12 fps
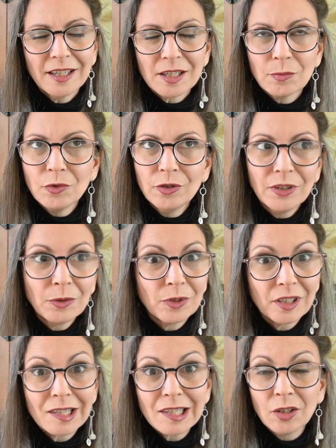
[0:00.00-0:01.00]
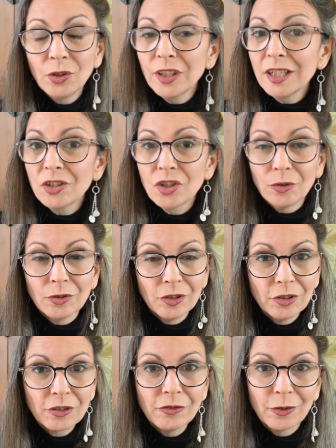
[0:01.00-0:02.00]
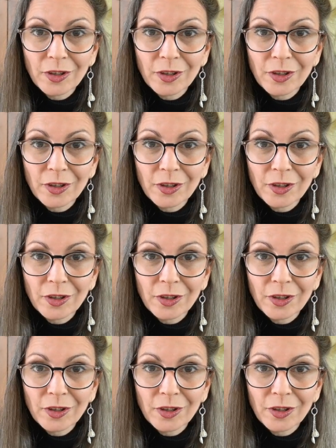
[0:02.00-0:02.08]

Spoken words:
It's moving really slowly. Don't look for